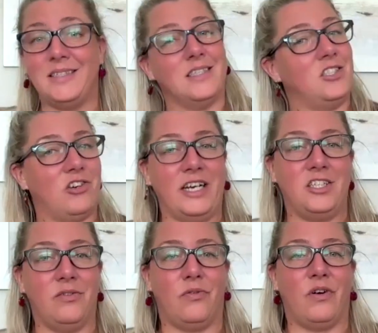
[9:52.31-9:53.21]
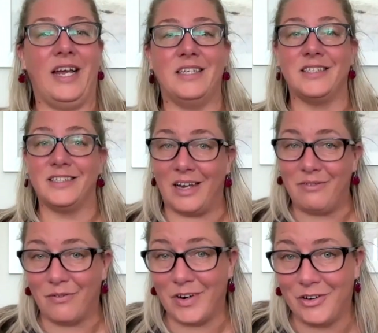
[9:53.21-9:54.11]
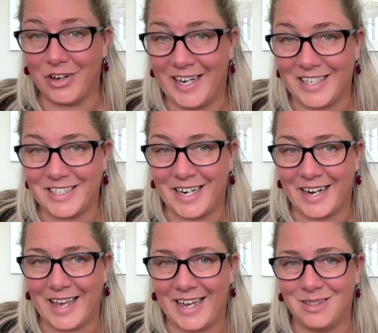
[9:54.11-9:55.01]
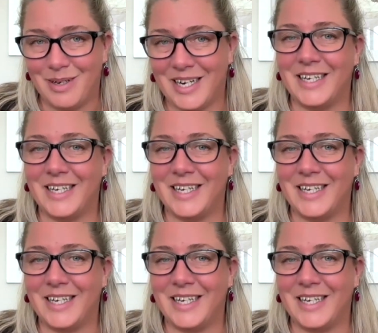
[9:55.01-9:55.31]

distraction-free, and designed for real connection and engagement,